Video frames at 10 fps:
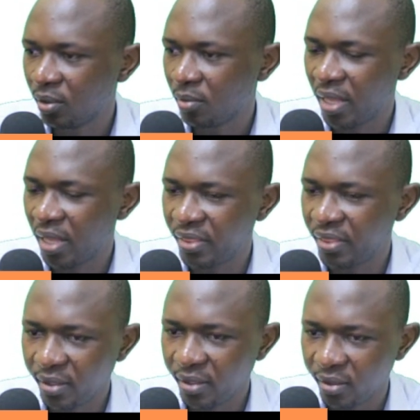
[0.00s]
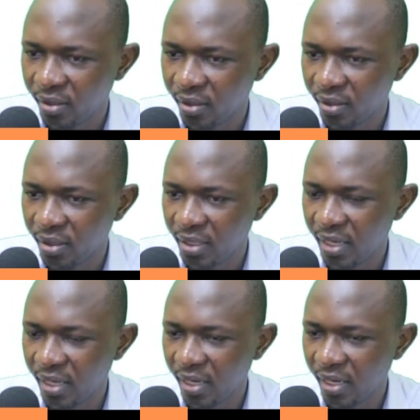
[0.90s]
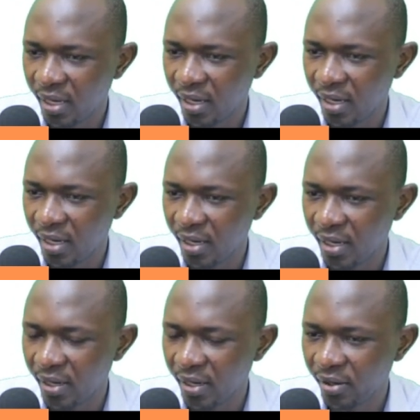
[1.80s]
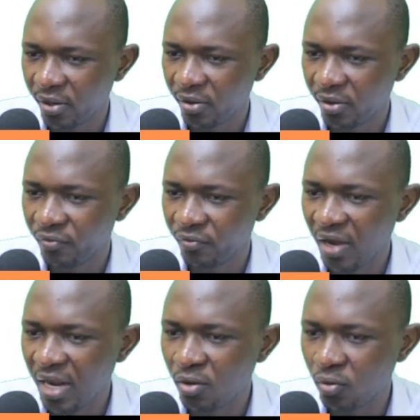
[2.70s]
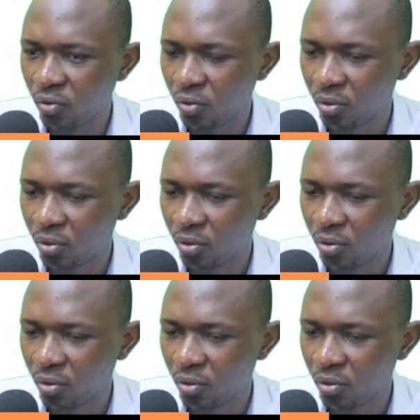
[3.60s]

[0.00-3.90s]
but then the value